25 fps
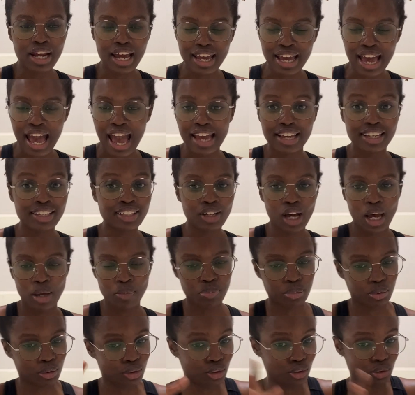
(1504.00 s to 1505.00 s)
I
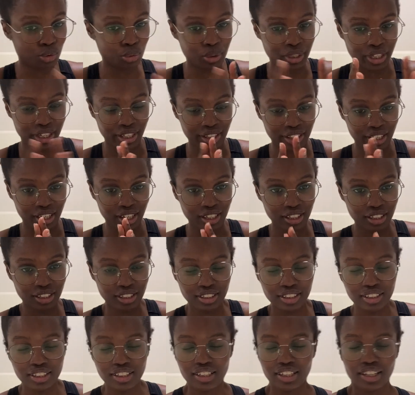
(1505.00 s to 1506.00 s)
put together.
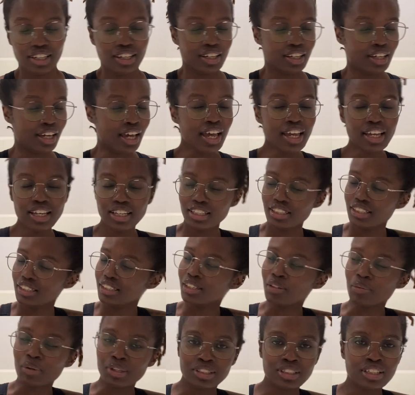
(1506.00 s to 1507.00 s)
Hey,
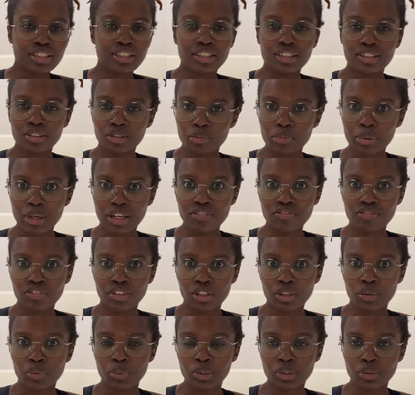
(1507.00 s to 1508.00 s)
it was not a little painful,
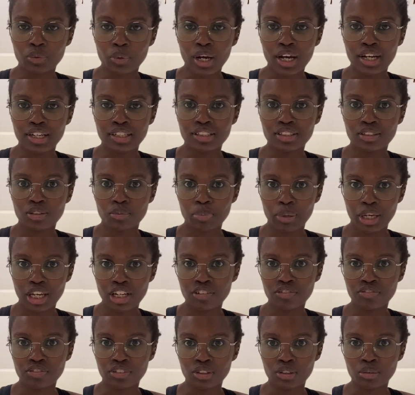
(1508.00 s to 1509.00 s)
it was quite
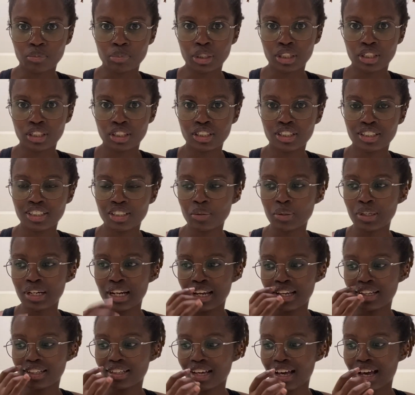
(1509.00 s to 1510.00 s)
painful because they were
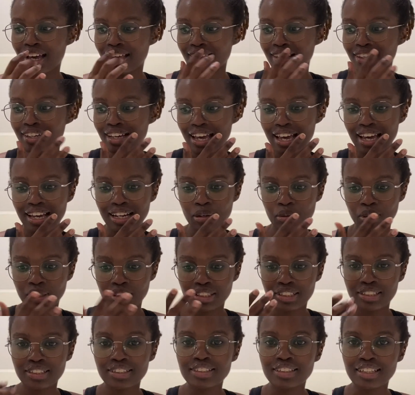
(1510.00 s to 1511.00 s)
like, I think I had about
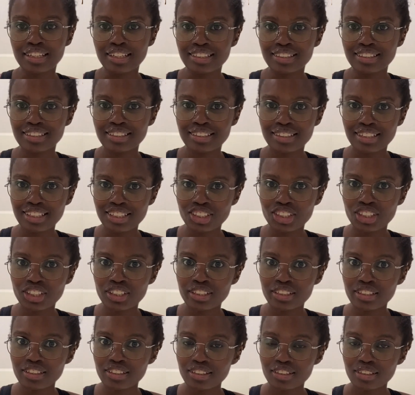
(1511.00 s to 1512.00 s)
6
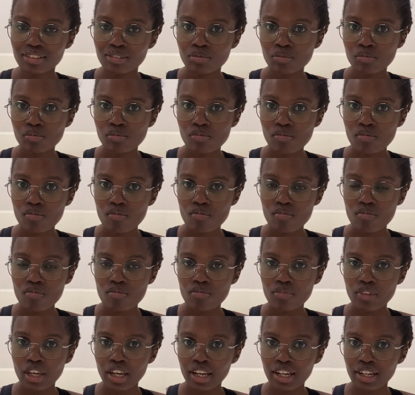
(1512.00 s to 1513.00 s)
stitches
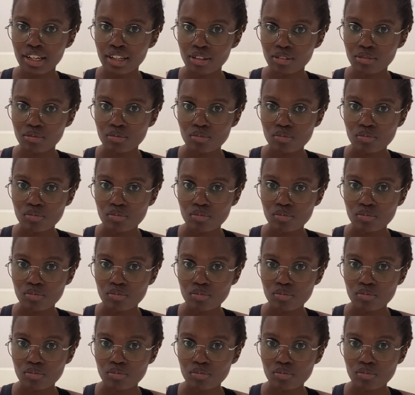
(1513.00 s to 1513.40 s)
in.